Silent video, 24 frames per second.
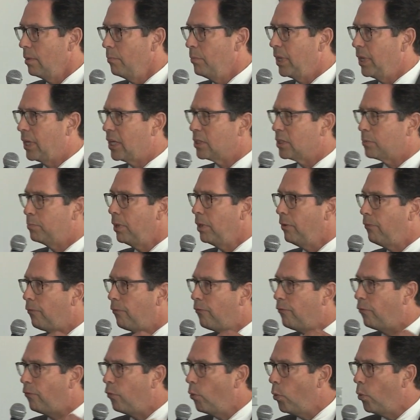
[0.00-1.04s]
Because
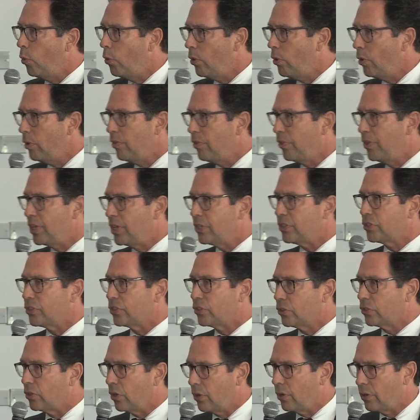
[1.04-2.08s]
before this
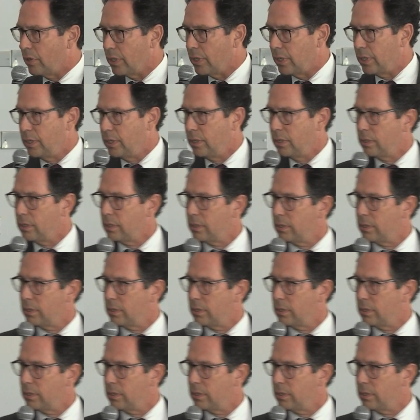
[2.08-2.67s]
started,